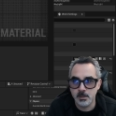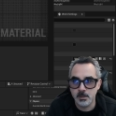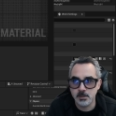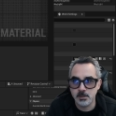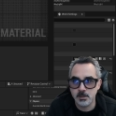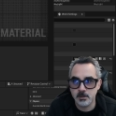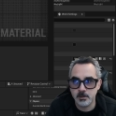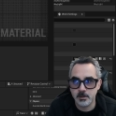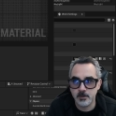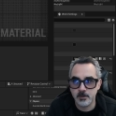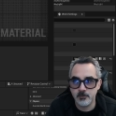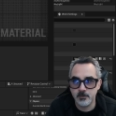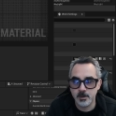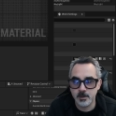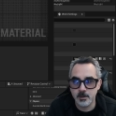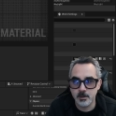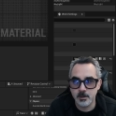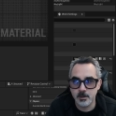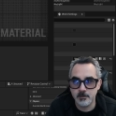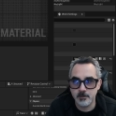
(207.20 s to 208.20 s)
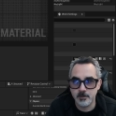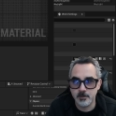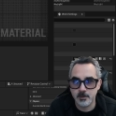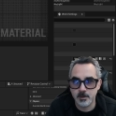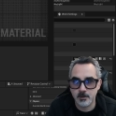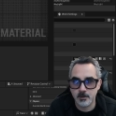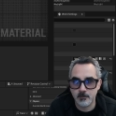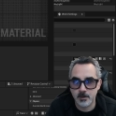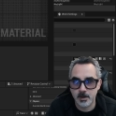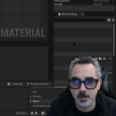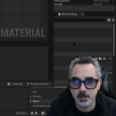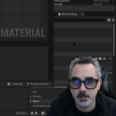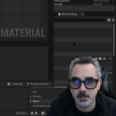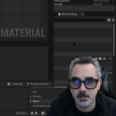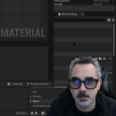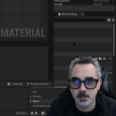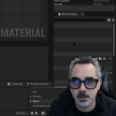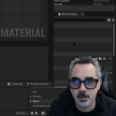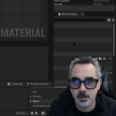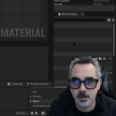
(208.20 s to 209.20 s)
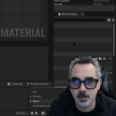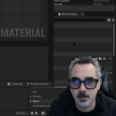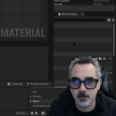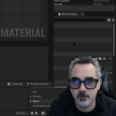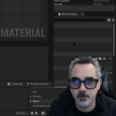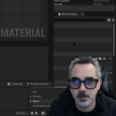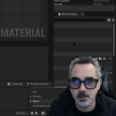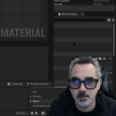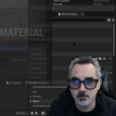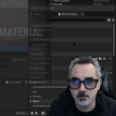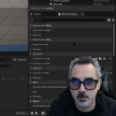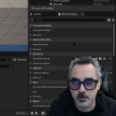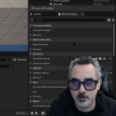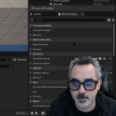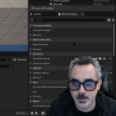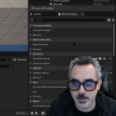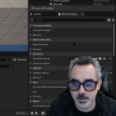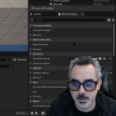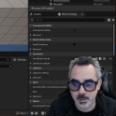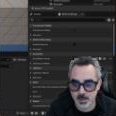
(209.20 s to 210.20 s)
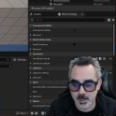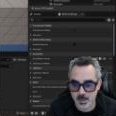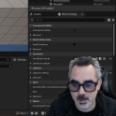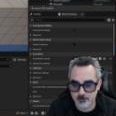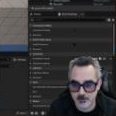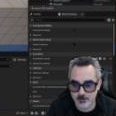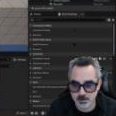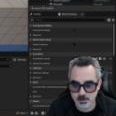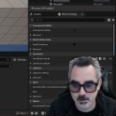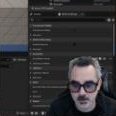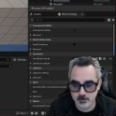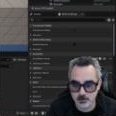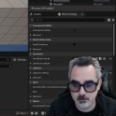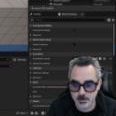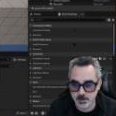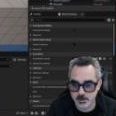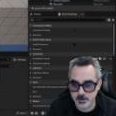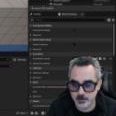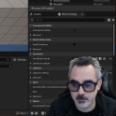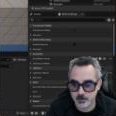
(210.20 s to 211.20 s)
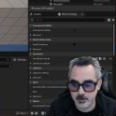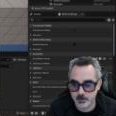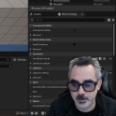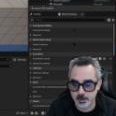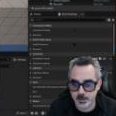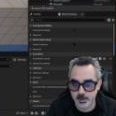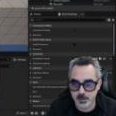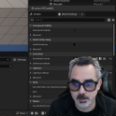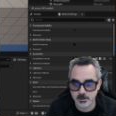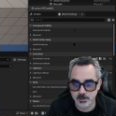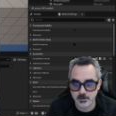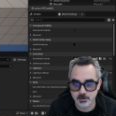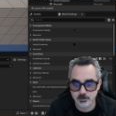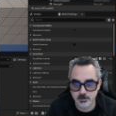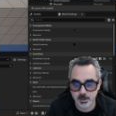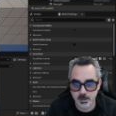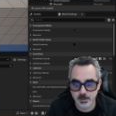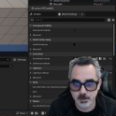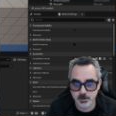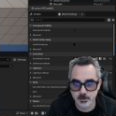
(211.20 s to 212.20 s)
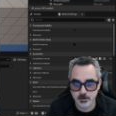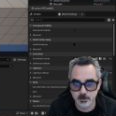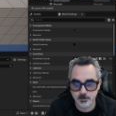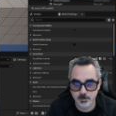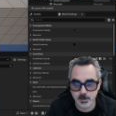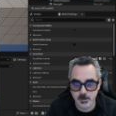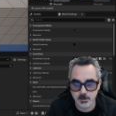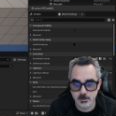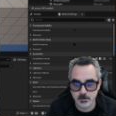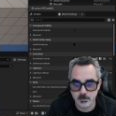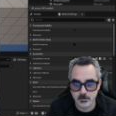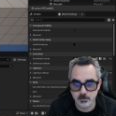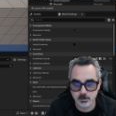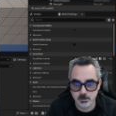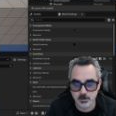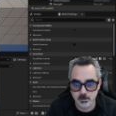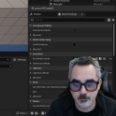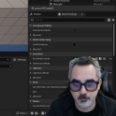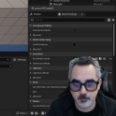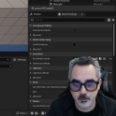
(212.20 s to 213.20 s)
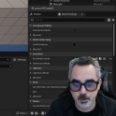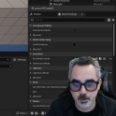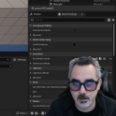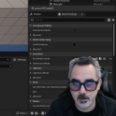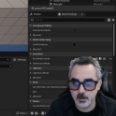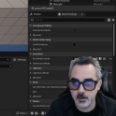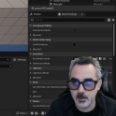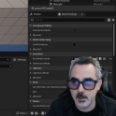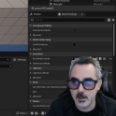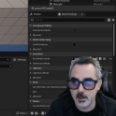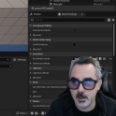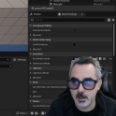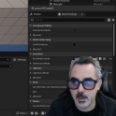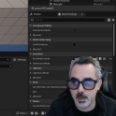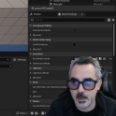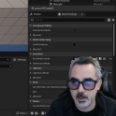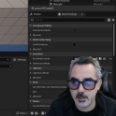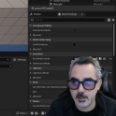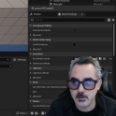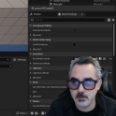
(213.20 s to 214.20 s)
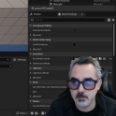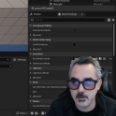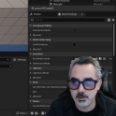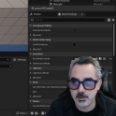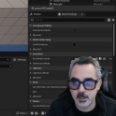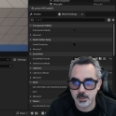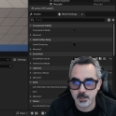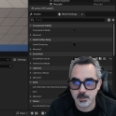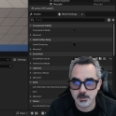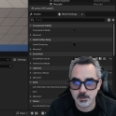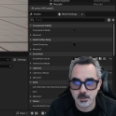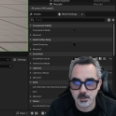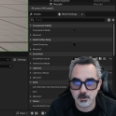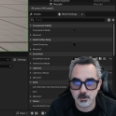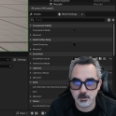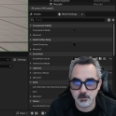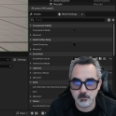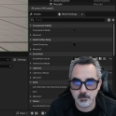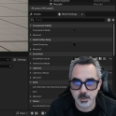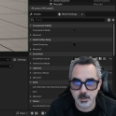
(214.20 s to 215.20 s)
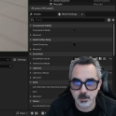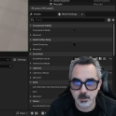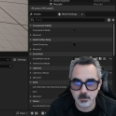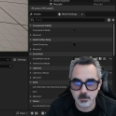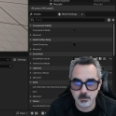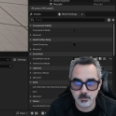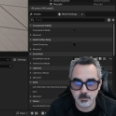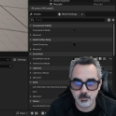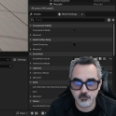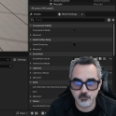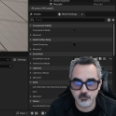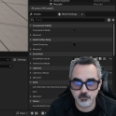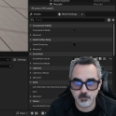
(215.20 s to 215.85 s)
So if I did everything right, at this moment, I have a single material that I can just drag and drop into something. And as soon as I execute my code,